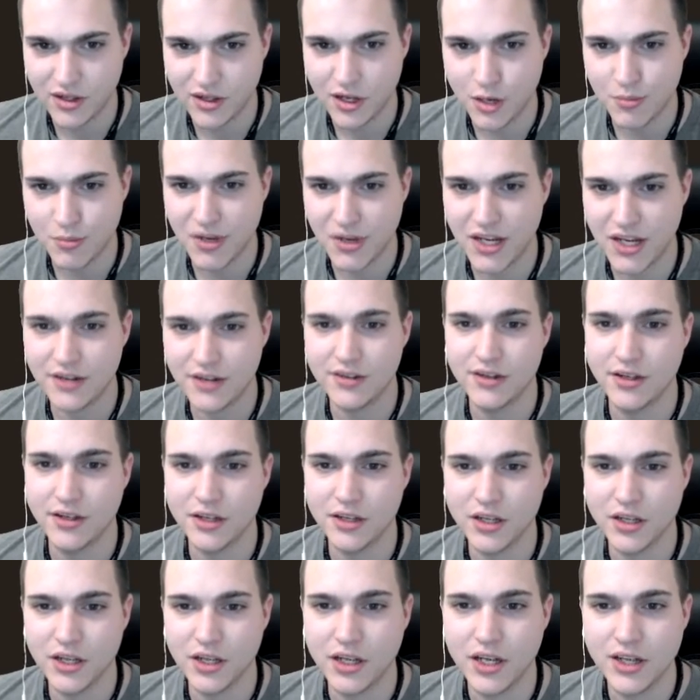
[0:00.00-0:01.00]
Amazing.
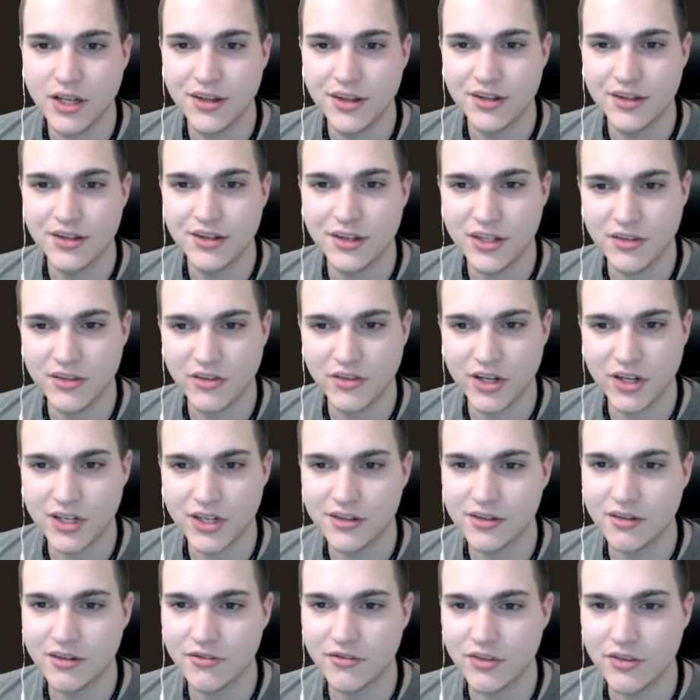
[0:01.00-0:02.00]
The
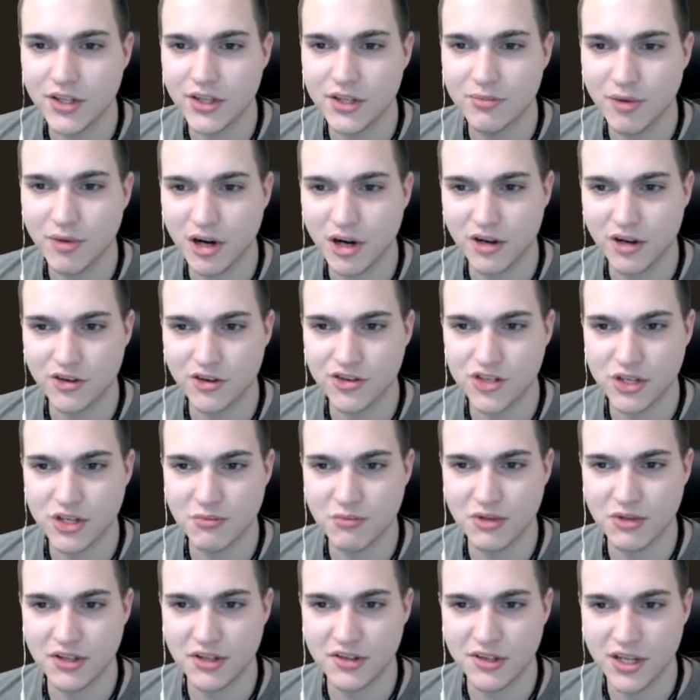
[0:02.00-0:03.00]
significance of this
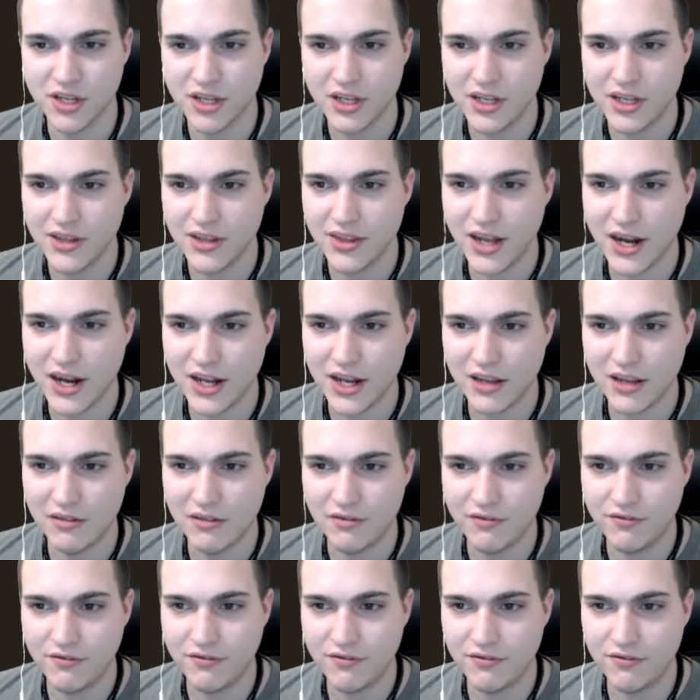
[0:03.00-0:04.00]
partnership is that it
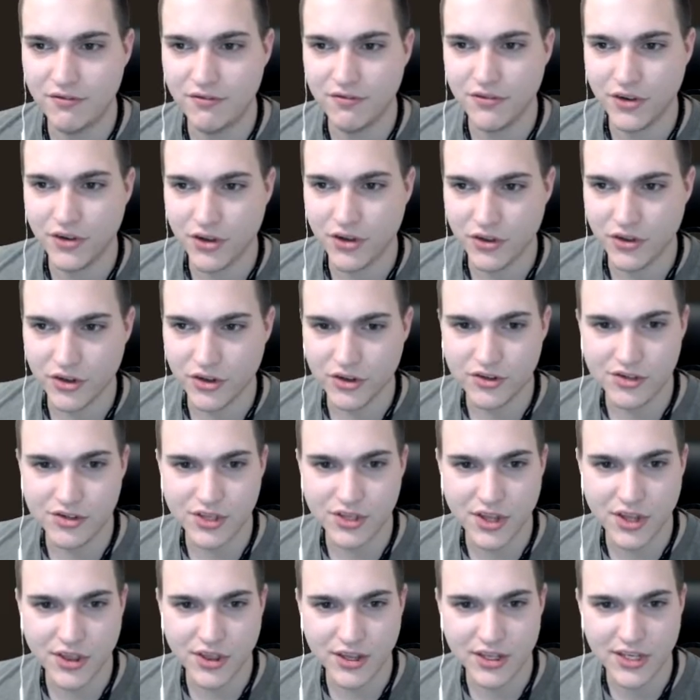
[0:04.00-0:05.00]
furthers
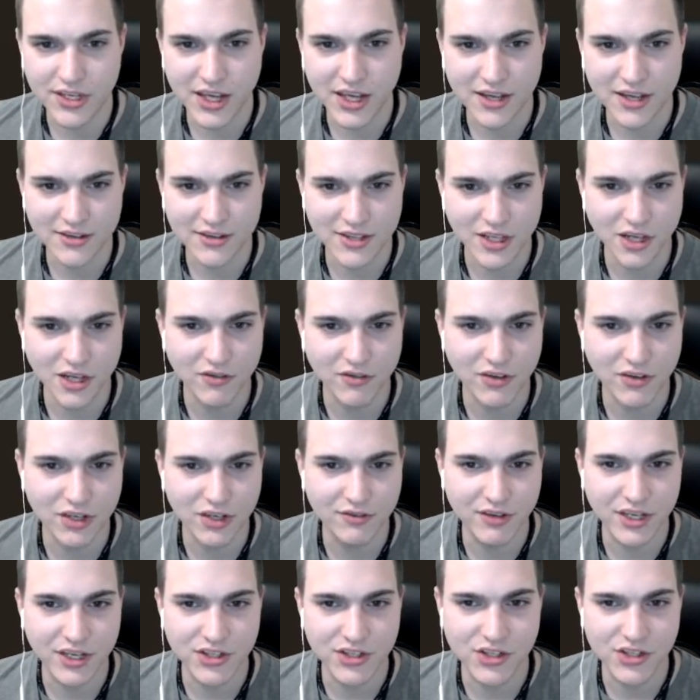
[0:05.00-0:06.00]
the testing of
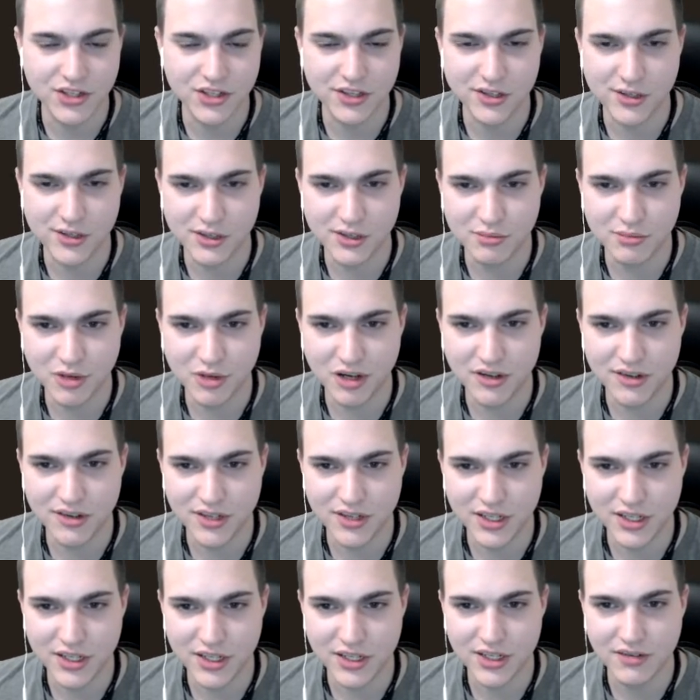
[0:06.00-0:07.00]
innovations in smart
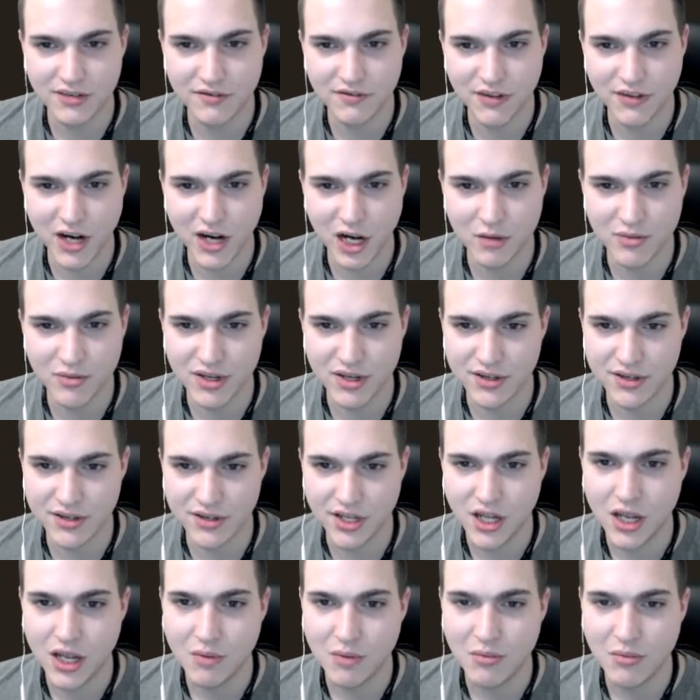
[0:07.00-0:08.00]
city environments.
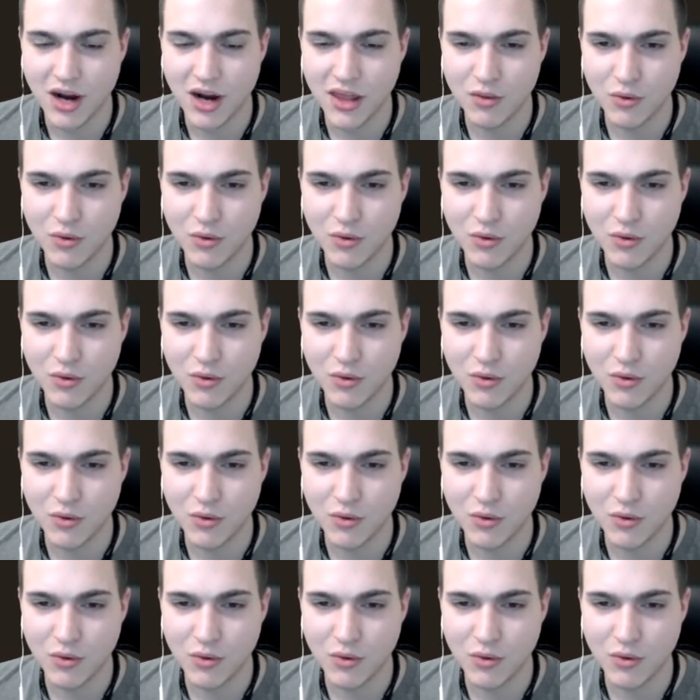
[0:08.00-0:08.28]
By the